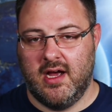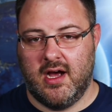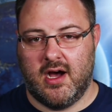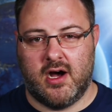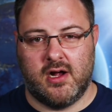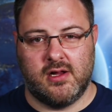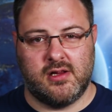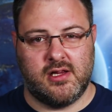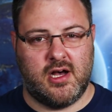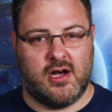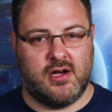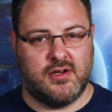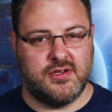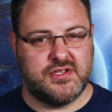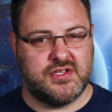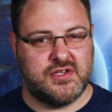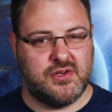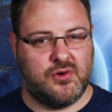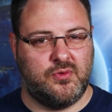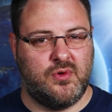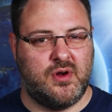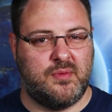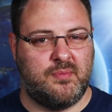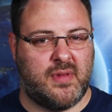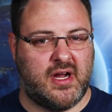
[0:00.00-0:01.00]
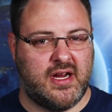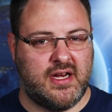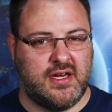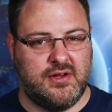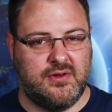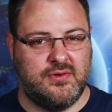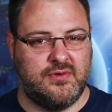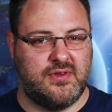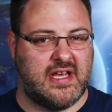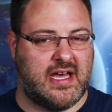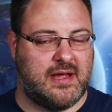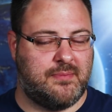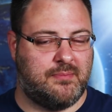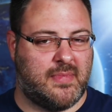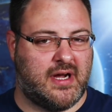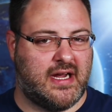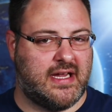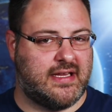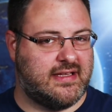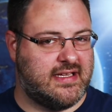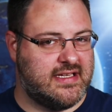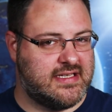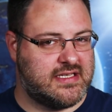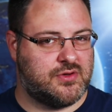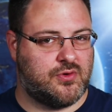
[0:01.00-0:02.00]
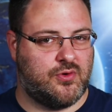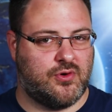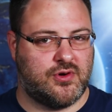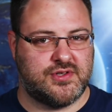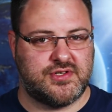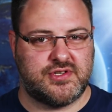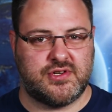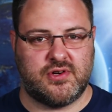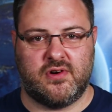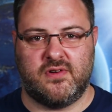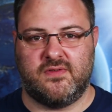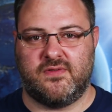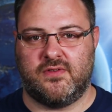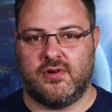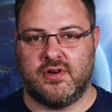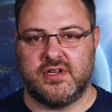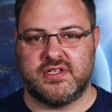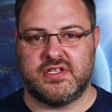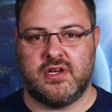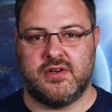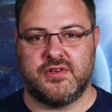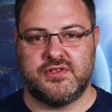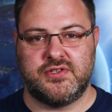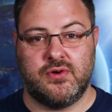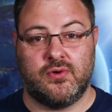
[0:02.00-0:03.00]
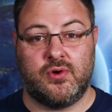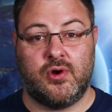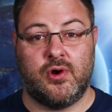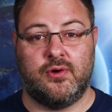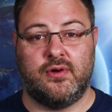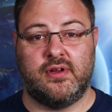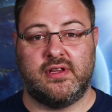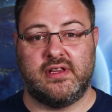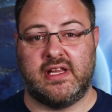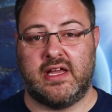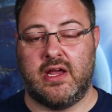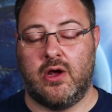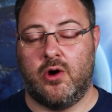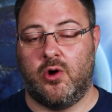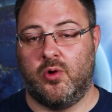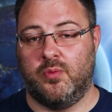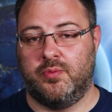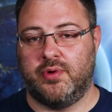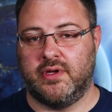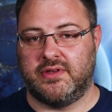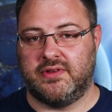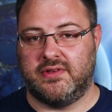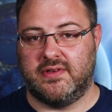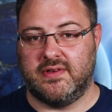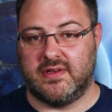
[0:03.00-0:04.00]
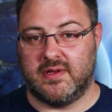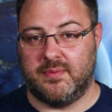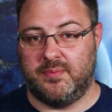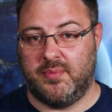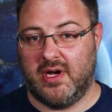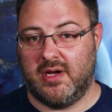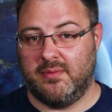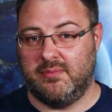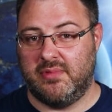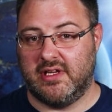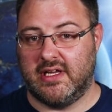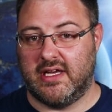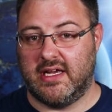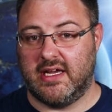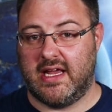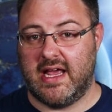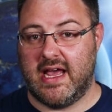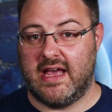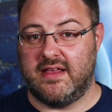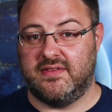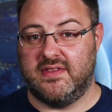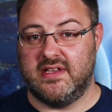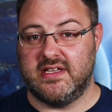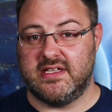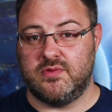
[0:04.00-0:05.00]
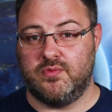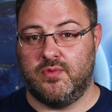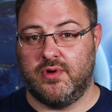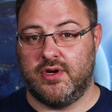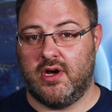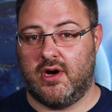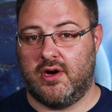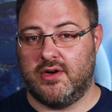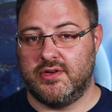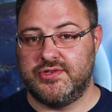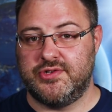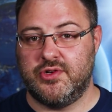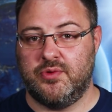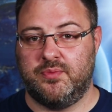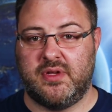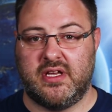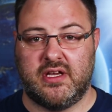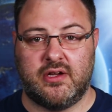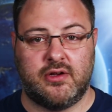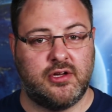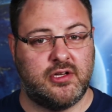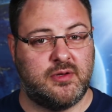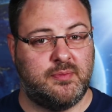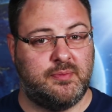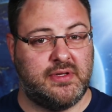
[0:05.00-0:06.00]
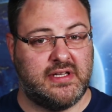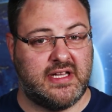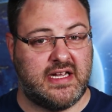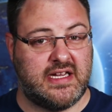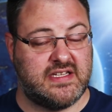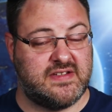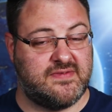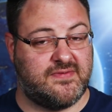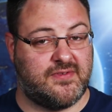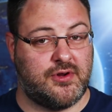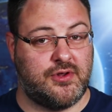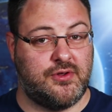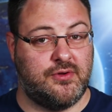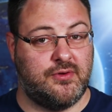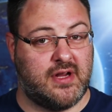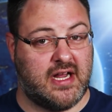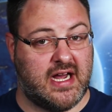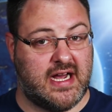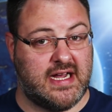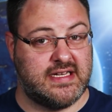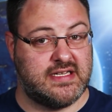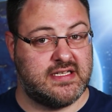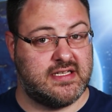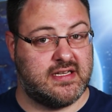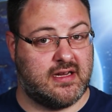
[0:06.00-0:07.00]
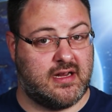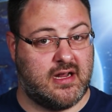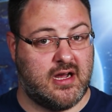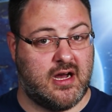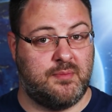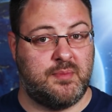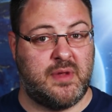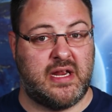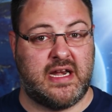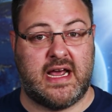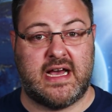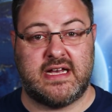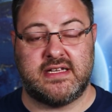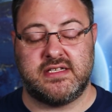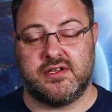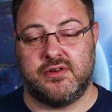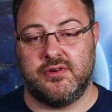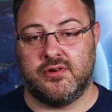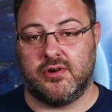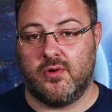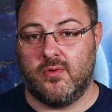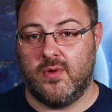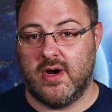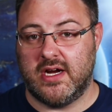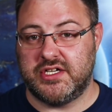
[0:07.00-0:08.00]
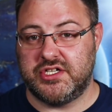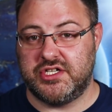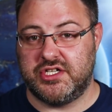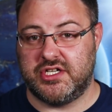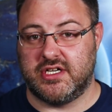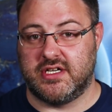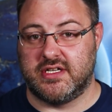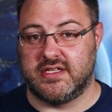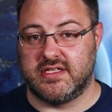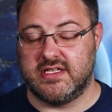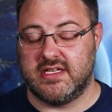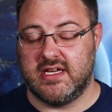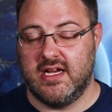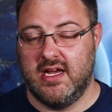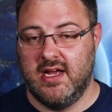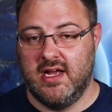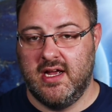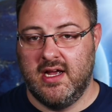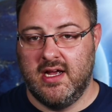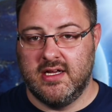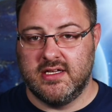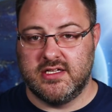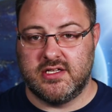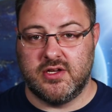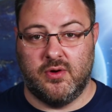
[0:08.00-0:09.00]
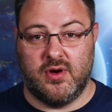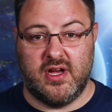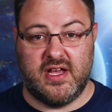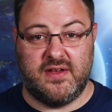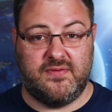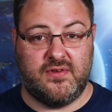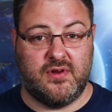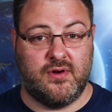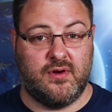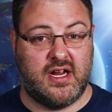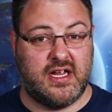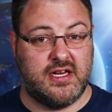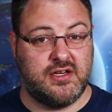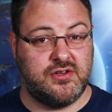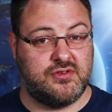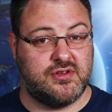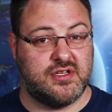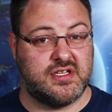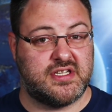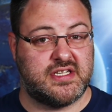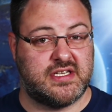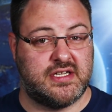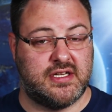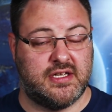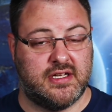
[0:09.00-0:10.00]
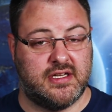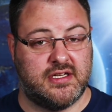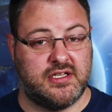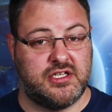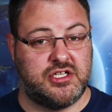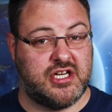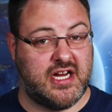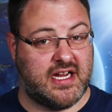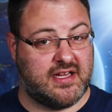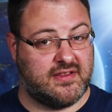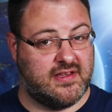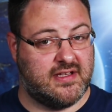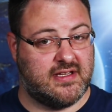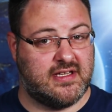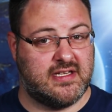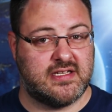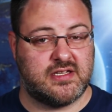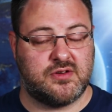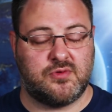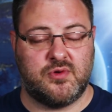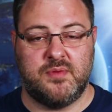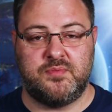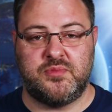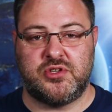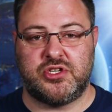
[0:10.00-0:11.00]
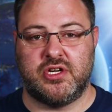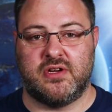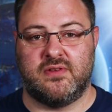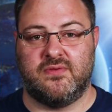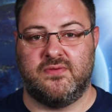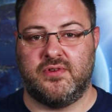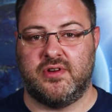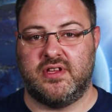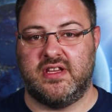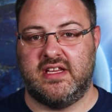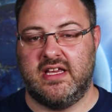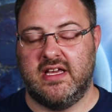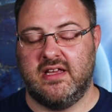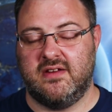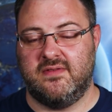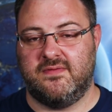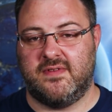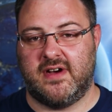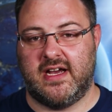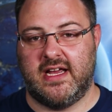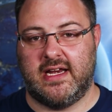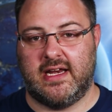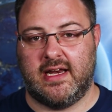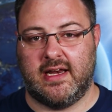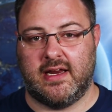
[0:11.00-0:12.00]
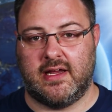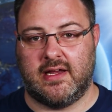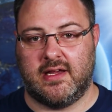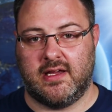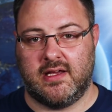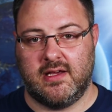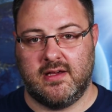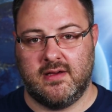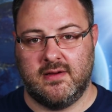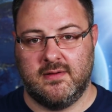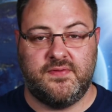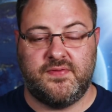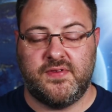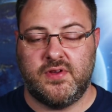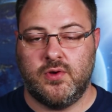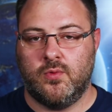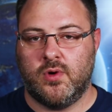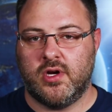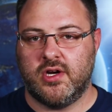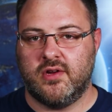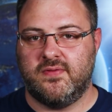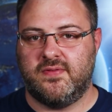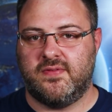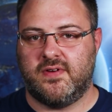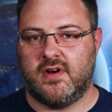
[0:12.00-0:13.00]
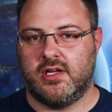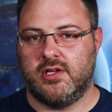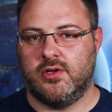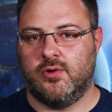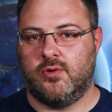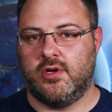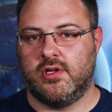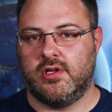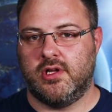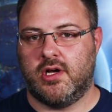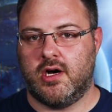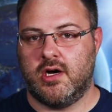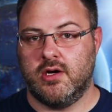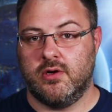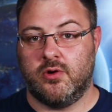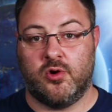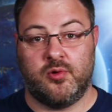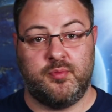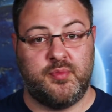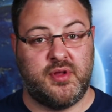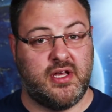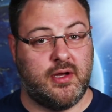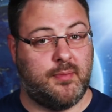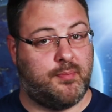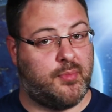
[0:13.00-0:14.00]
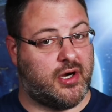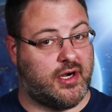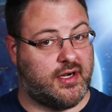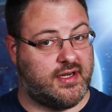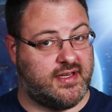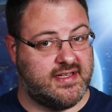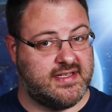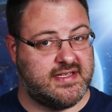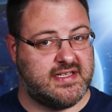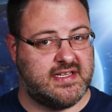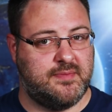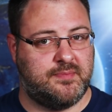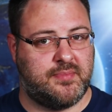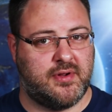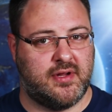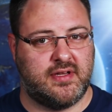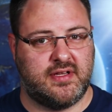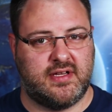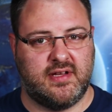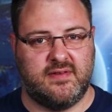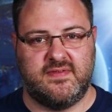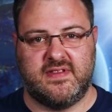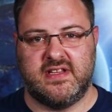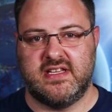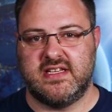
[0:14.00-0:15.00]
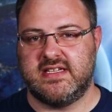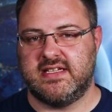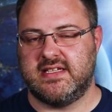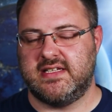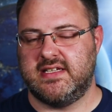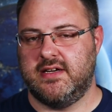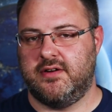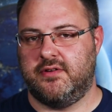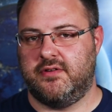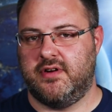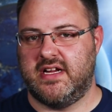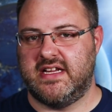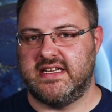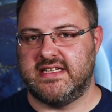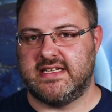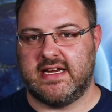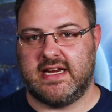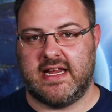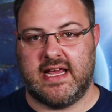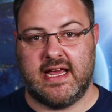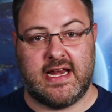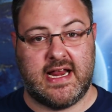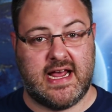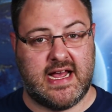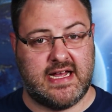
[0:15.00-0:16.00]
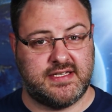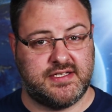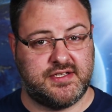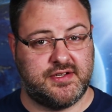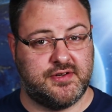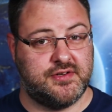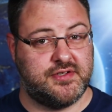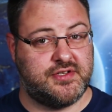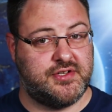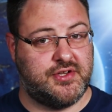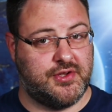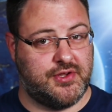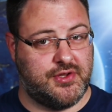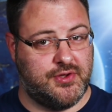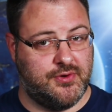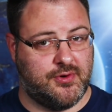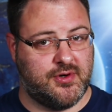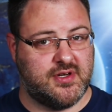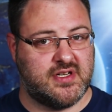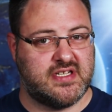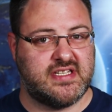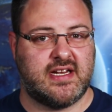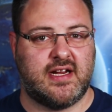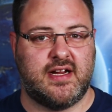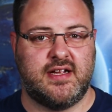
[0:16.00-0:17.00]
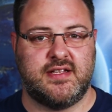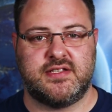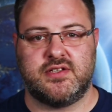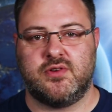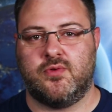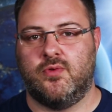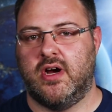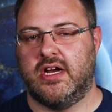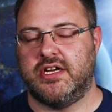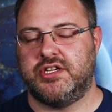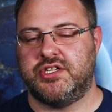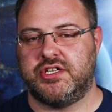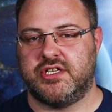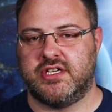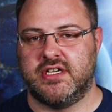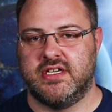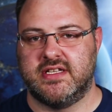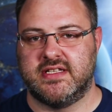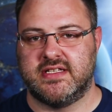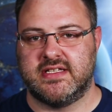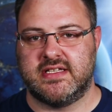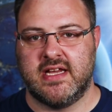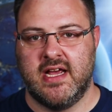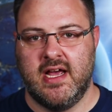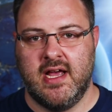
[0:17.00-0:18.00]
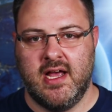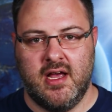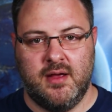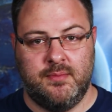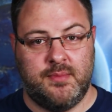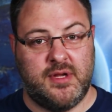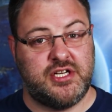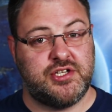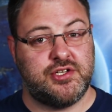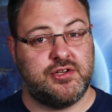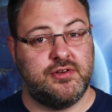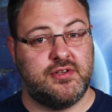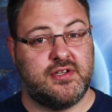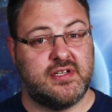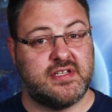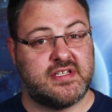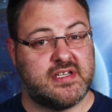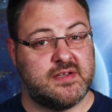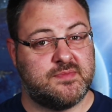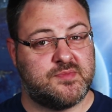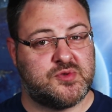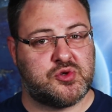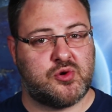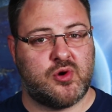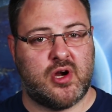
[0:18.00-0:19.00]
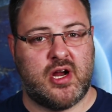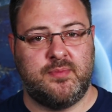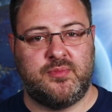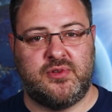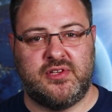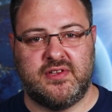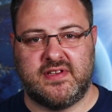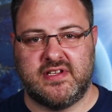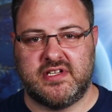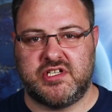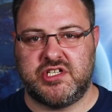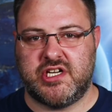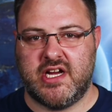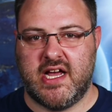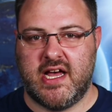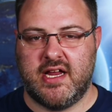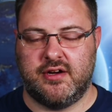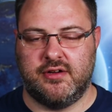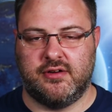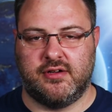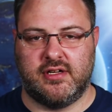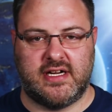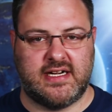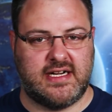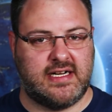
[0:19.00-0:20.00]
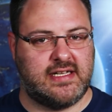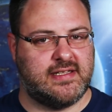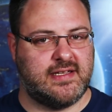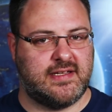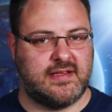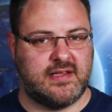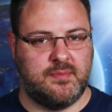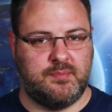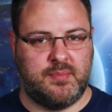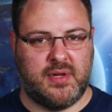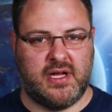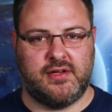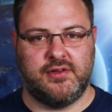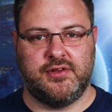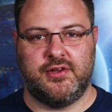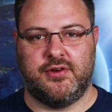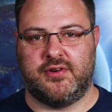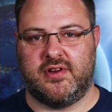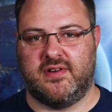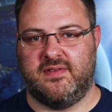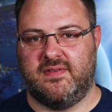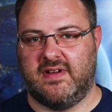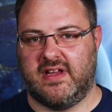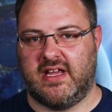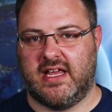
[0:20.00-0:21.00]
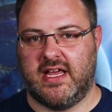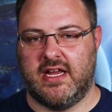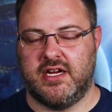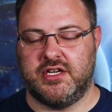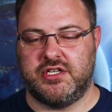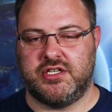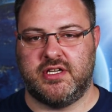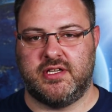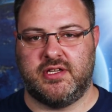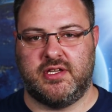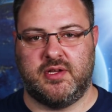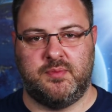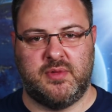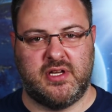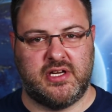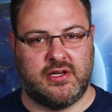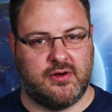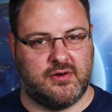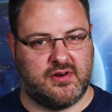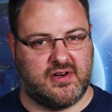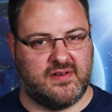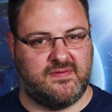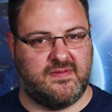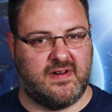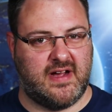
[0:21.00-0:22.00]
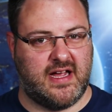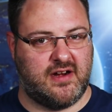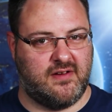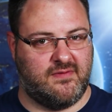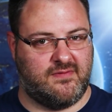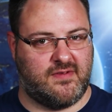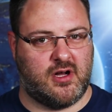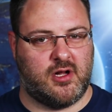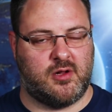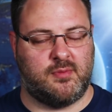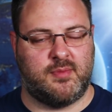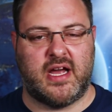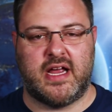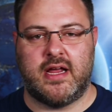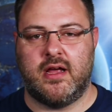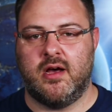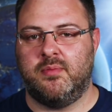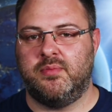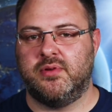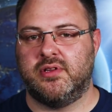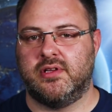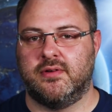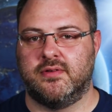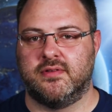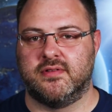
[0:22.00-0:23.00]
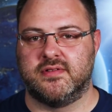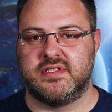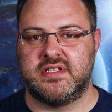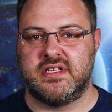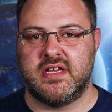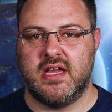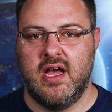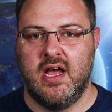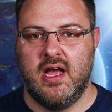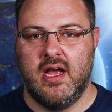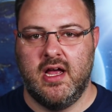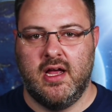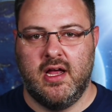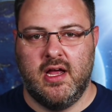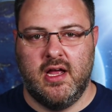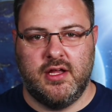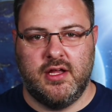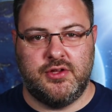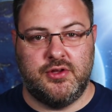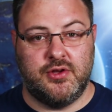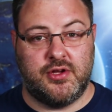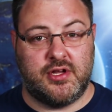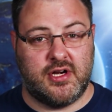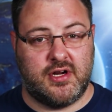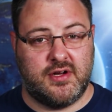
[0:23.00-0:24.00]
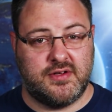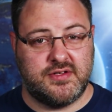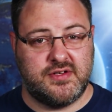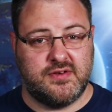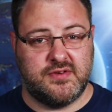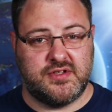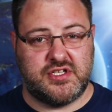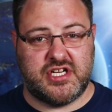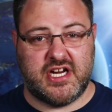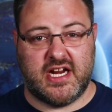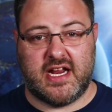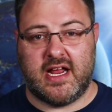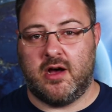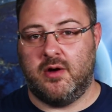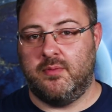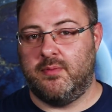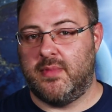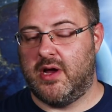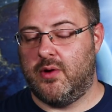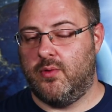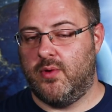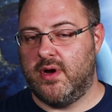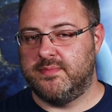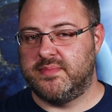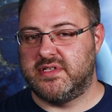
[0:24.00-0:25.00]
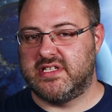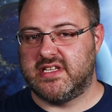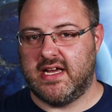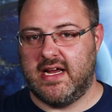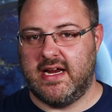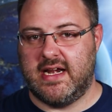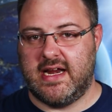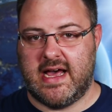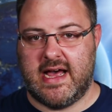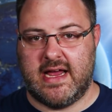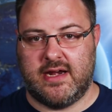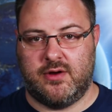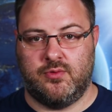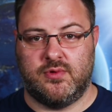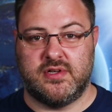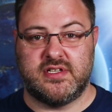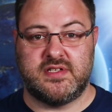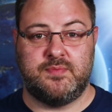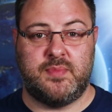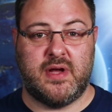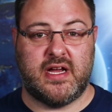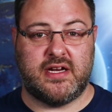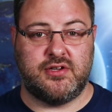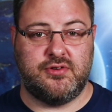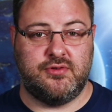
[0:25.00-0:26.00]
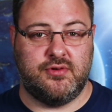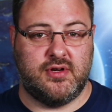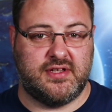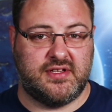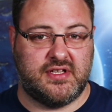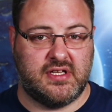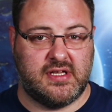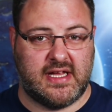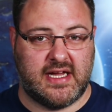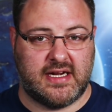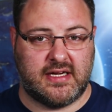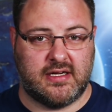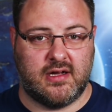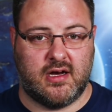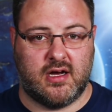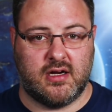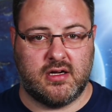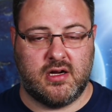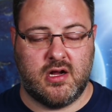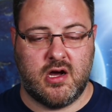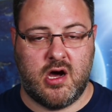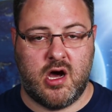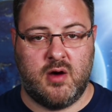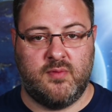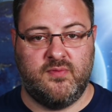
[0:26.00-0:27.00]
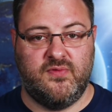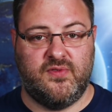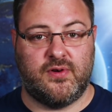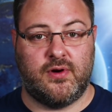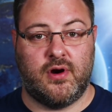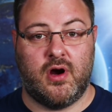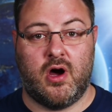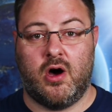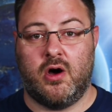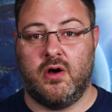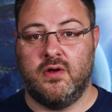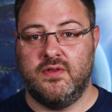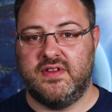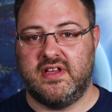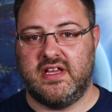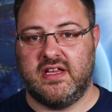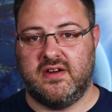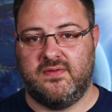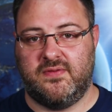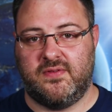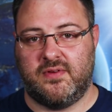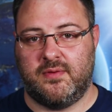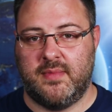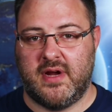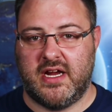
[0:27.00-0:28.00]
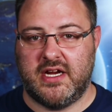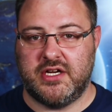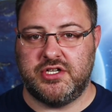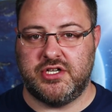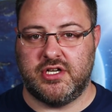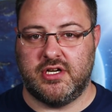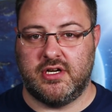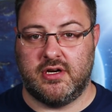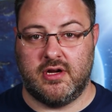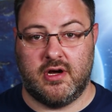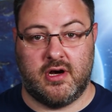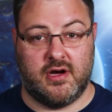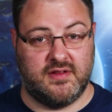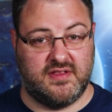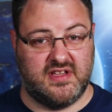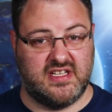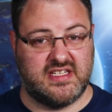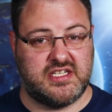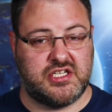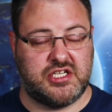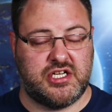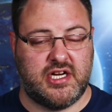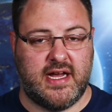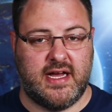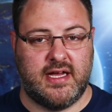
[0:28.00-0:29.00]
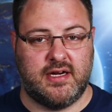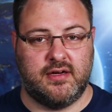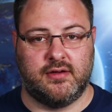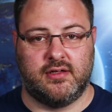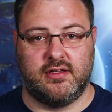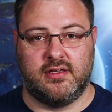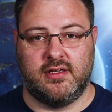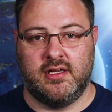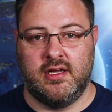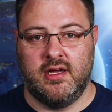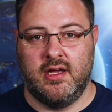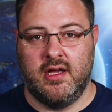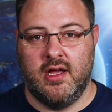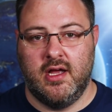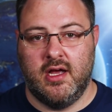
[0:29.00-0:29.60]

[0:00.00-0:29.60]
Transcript: I'll also remind you that my Discord server is also currently open to the public, and this would also be a good place for you guys to come and ask your questions. So if you're interested, check the description for the invite link. If you want to follow along or be a participant of this series and get answers to your science questions, make sure to subscribe to the channel and click the bell notification to be notified of all my uploads. You can also check out my website at respectyourintellect.com for all the information on this channel.